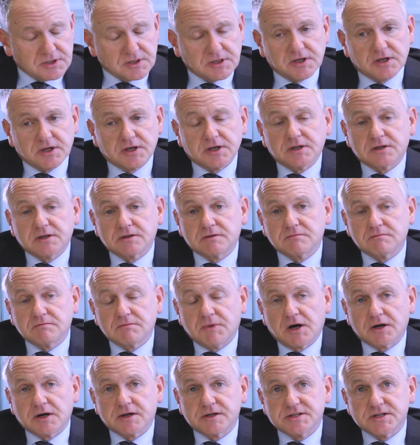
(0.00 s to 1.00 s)
in
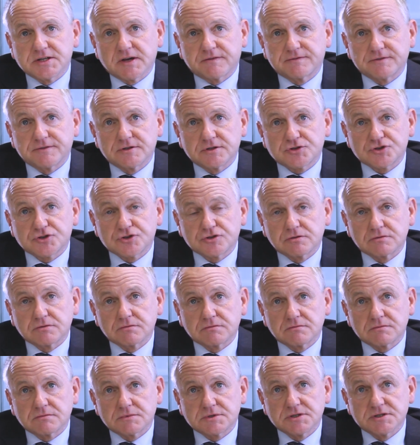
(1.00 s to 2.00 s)
market
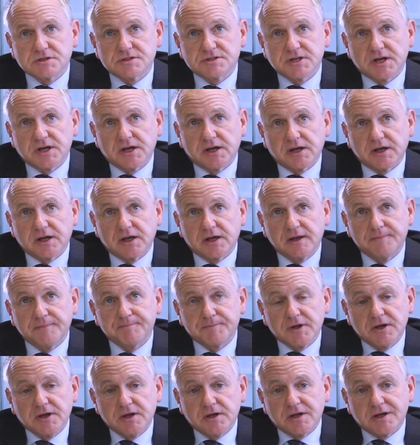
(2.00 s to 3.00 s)
definition today,
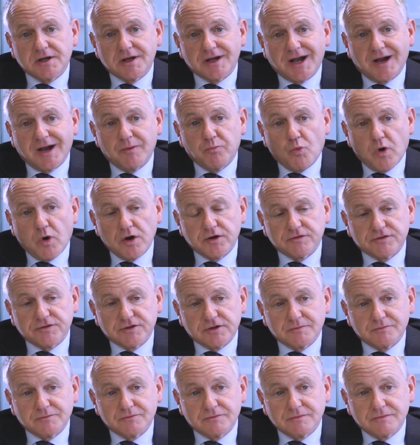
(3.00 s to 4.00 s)
and one of
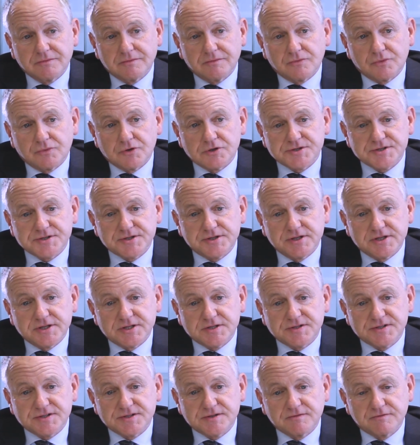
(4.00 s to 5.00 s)
them was
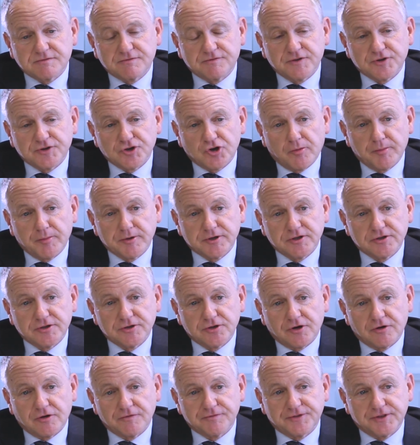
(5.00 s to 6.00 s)
this phenomenon
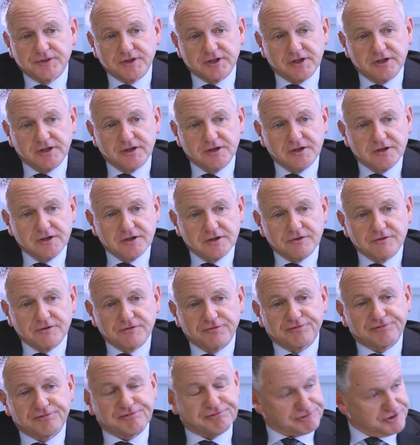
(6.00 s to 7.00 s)
of the
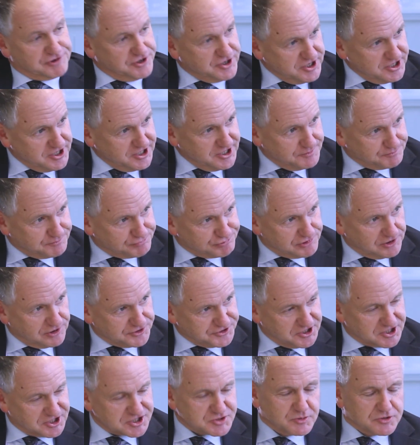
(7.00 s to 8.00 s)
free
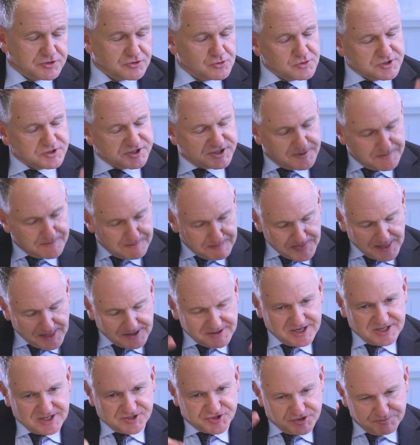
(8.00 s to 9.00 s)
product. One always
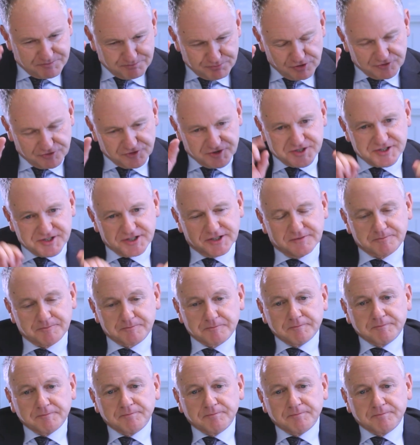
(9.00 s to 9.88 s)
has to put this in